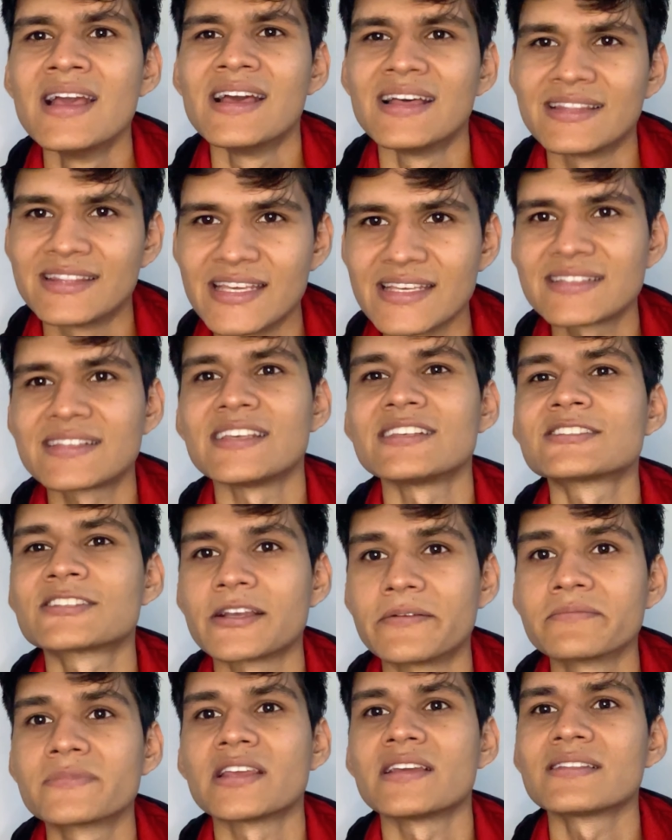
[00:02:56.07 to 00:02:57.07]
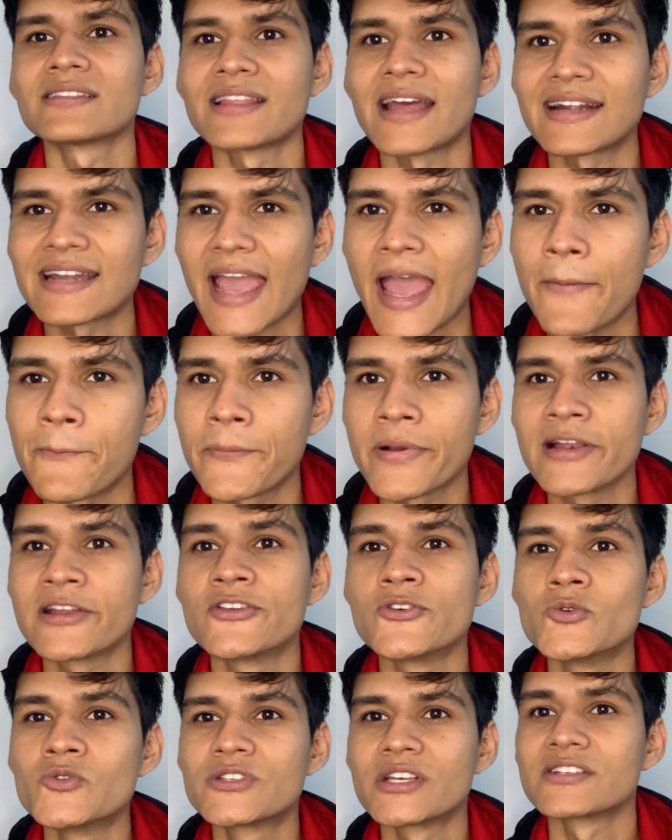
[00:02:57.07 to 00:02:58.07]
This is something that Apple
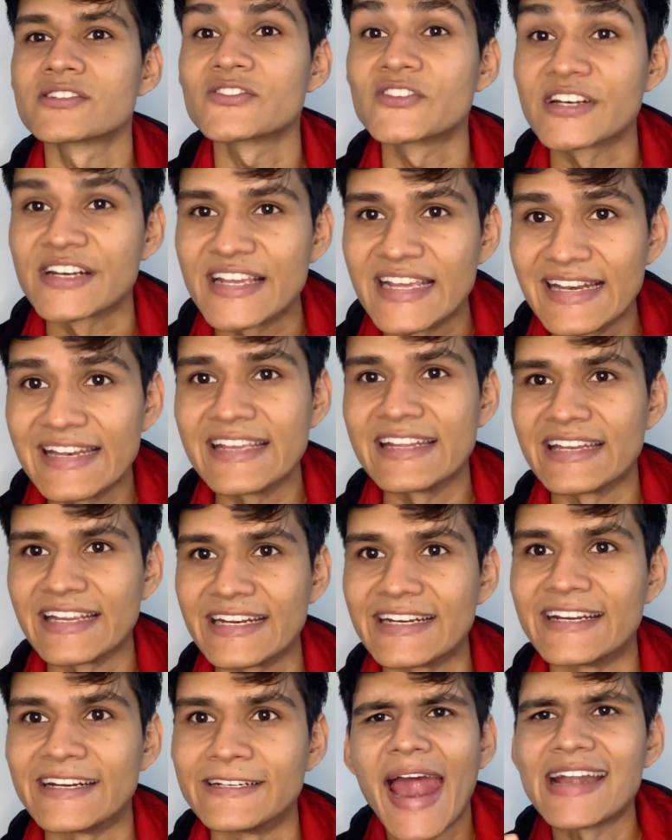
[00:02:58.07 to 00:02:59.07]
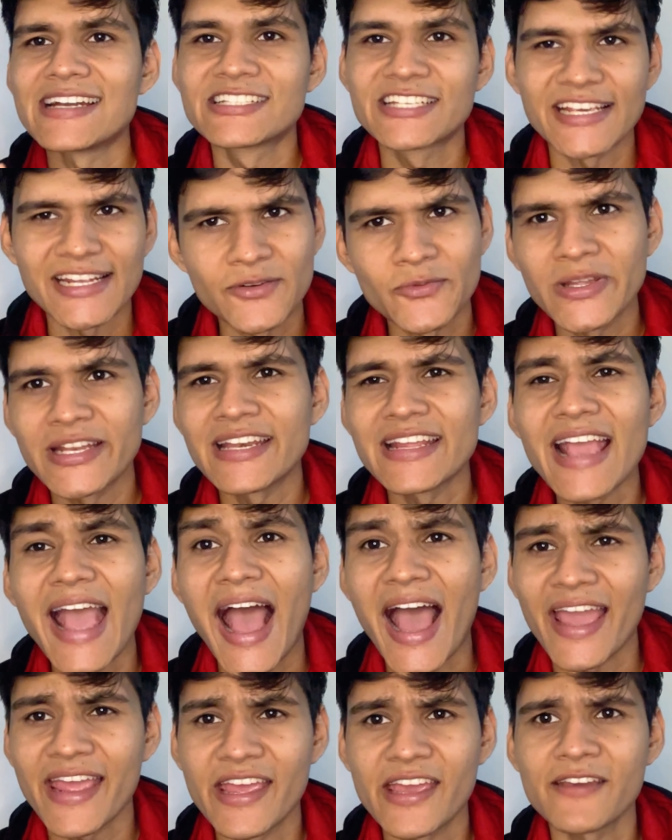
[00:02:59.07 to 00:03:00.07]
users really needed. And genuinely,
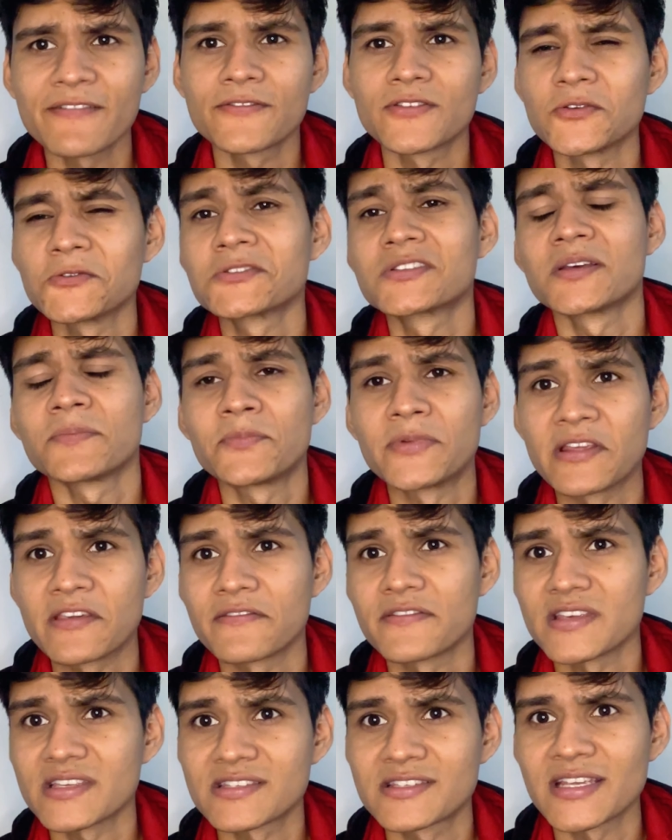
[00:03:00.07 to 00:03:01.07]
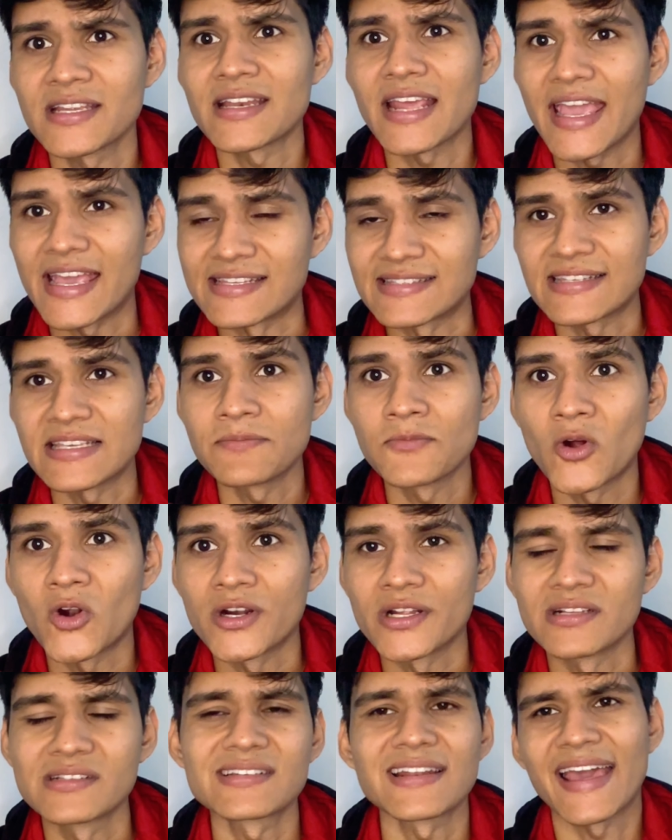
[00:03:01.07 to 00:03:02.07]
I have used the previous gen SE models